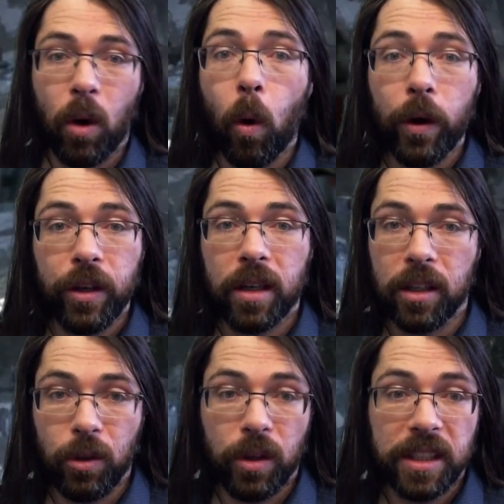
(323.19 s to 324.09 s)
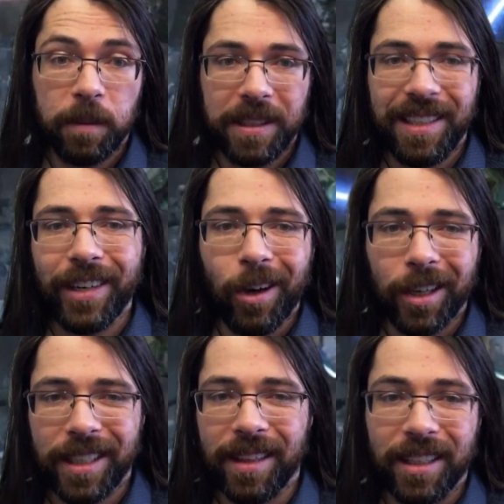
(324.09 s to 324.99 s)
or you can do the specific
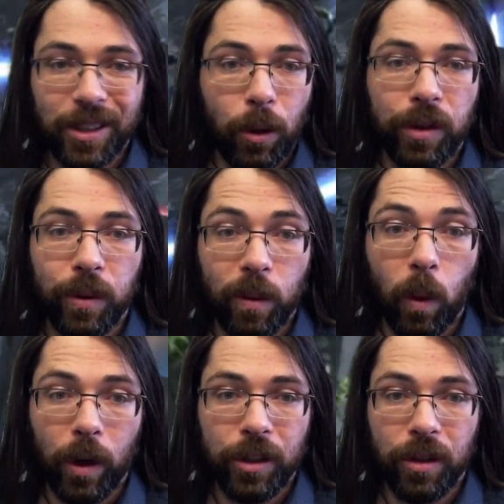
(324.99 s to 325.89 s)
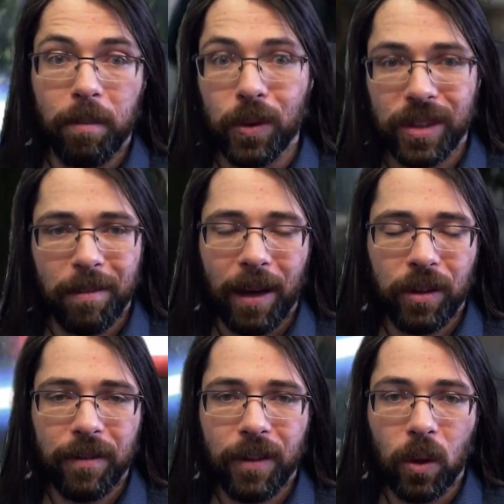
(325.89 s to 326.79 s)
content that's going to reward you the most amount
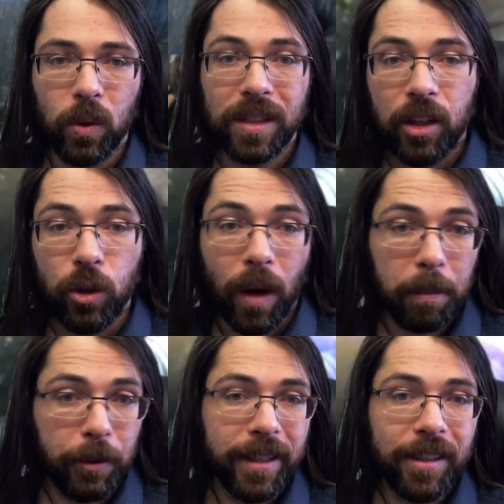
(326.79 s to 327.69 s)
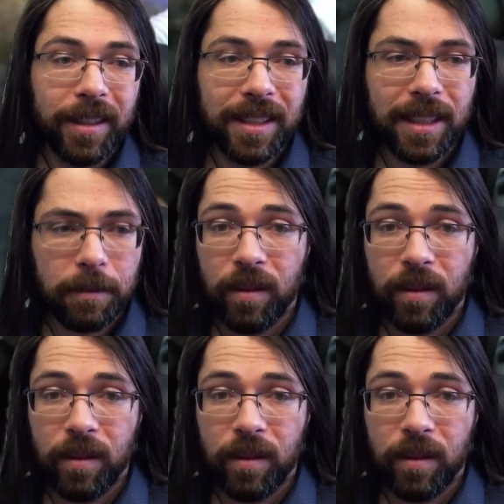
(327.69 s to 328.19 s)
of those new upgrade currencies.